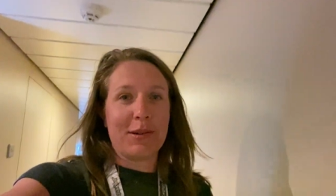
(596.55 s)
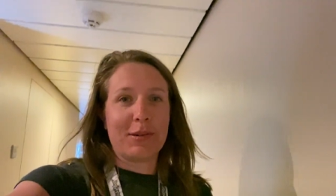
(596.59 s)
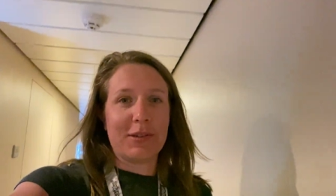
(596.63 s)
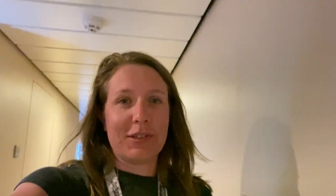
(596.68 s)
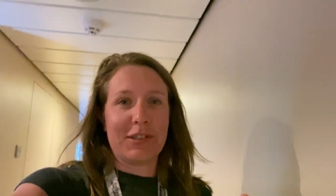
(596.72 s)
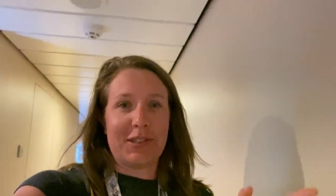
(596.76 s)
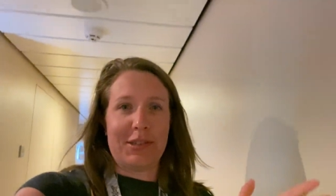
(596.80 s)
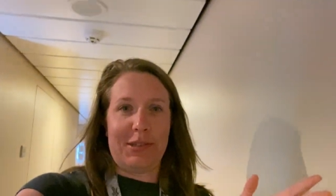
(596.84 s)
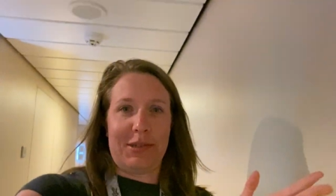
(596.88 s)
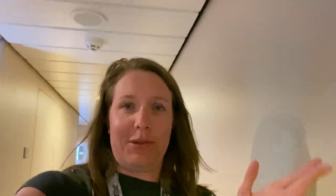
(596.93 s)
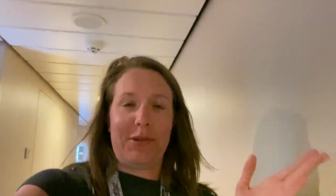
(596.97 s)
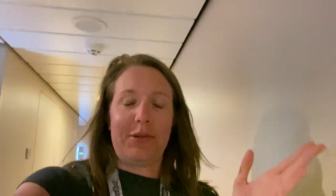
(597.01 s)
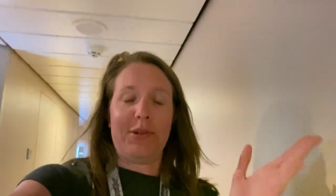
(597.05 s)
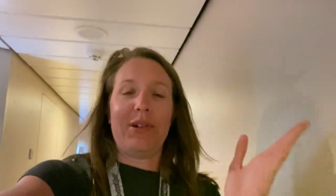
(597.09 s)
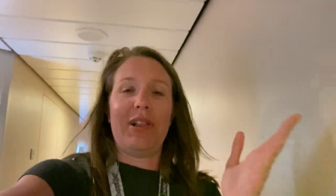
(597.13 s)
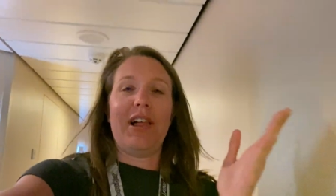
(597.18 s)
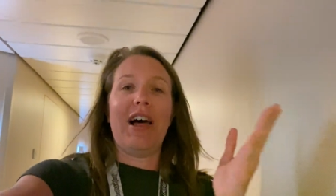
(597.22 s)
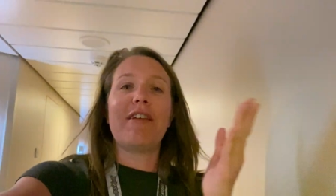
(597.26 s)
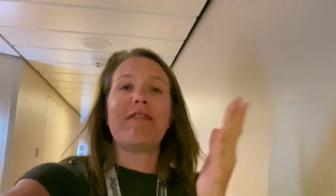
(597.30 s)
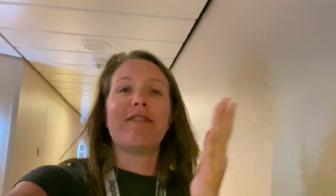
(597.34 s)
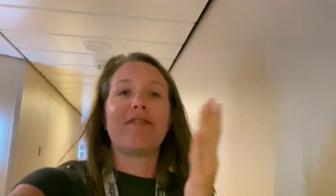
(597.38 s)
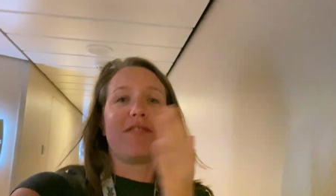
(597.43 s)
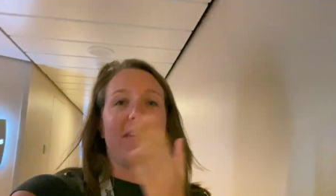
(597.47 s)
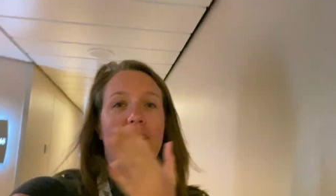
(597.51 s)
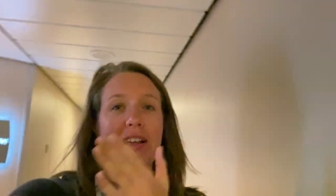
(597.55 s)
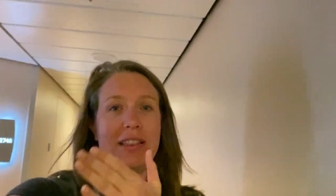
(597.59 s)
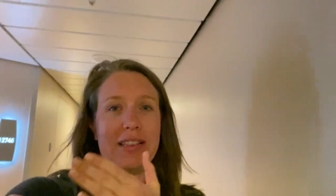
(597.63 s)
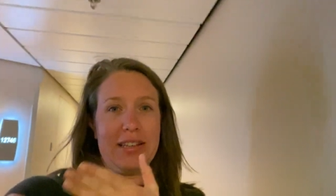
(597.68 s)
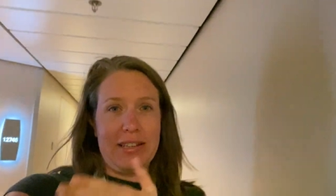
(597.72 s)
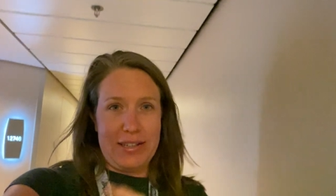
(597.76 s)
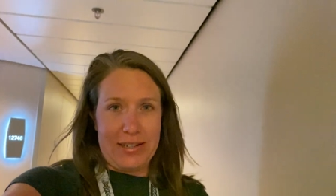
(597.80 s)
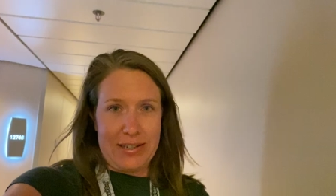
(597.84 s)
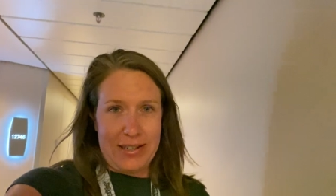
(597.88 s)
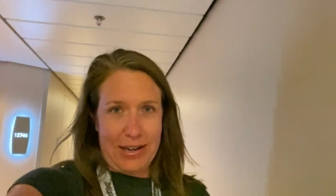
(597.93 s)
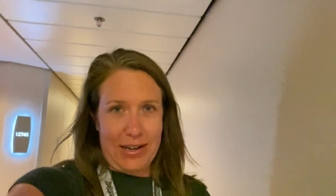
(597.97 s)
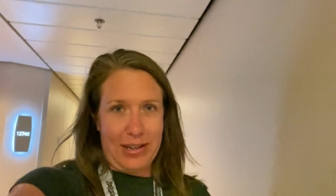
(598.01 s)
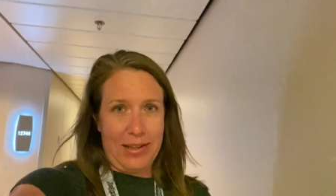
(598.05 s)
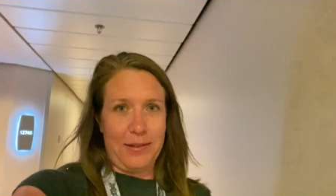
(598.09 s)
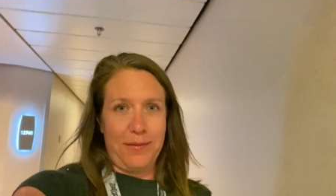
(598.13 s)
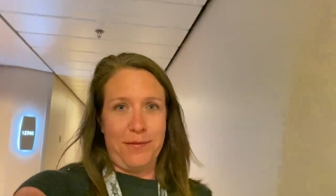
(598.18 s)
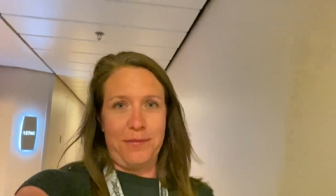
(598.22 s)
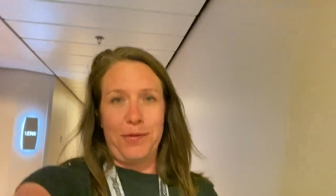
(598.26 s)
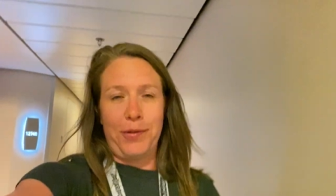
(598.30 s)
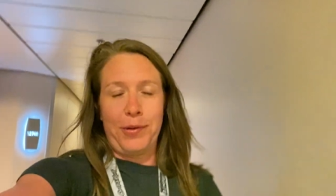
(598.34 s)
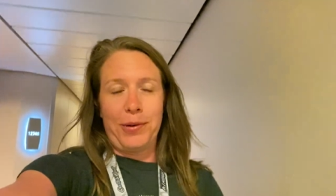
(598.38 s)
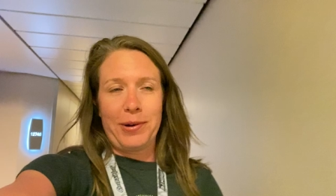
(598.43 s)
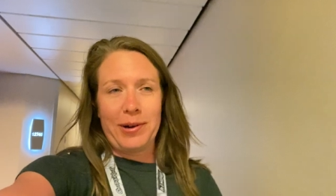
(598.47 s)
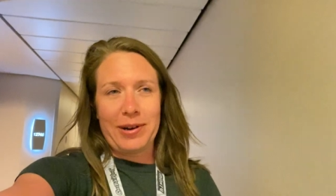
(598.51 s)
which is a whole lot of fun than setting them
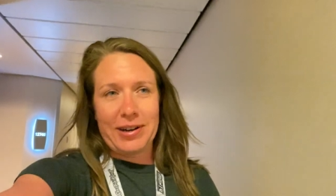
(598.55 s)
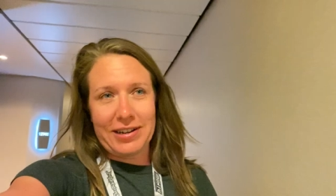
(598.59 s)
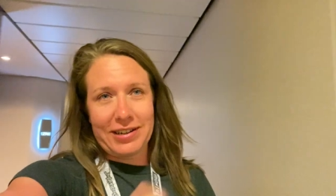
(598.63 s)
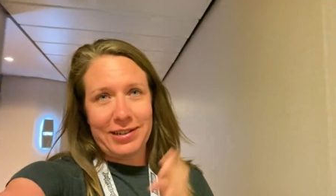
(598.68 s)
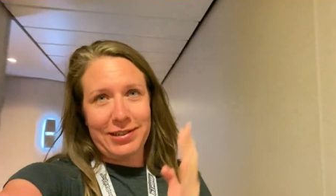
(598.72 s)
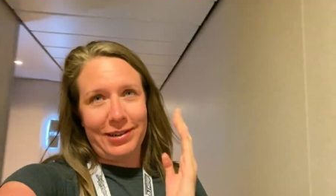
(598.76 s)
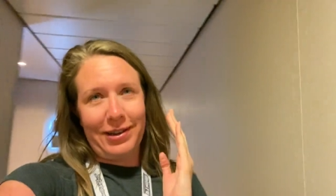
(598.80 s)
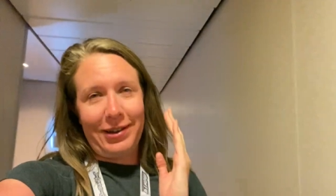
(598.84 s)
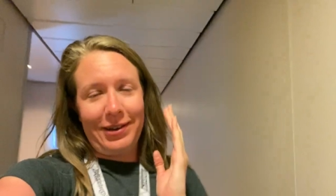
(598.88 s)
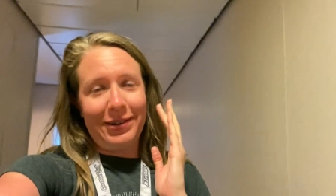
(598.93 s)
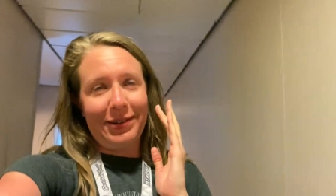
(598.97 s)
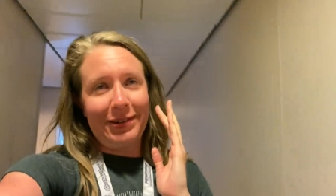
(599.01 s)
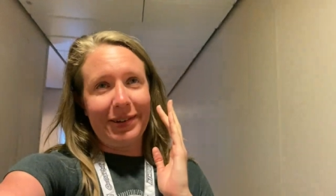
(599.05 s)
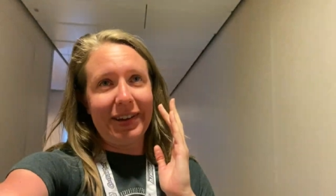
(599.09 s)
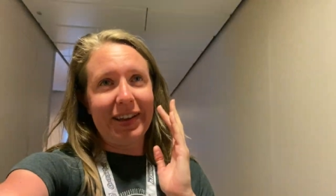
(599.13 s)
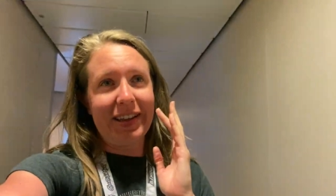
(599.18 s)
forward. So